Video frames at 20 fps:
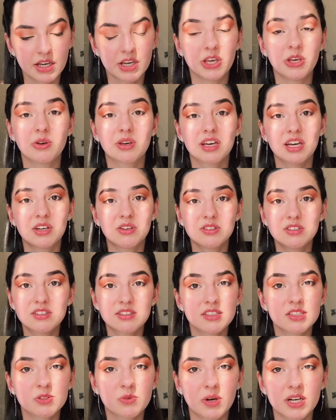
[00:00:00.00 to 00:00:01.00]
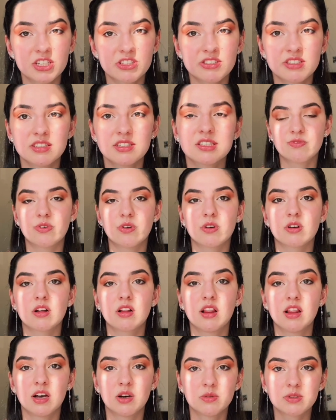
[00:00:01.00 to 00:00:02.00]
You can use these questions for
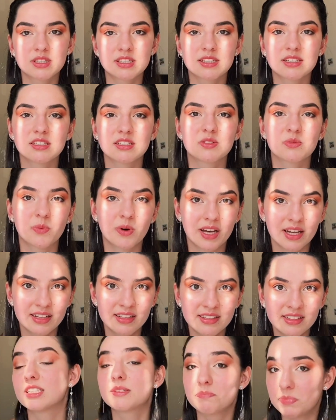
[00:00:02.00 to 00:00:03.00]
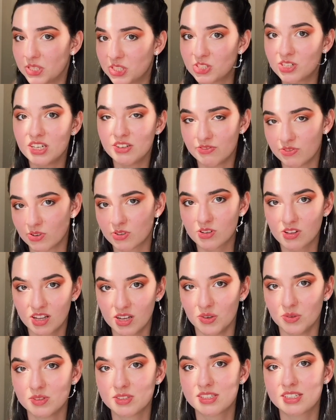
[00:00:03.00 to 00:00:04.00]
clothes as well, especially for
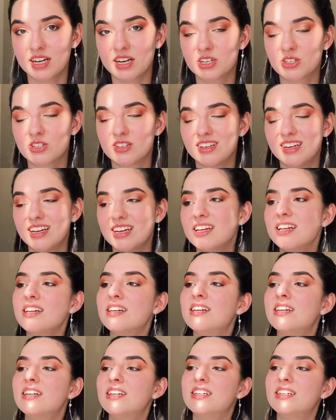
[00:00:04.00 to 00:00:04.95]
clothes actually.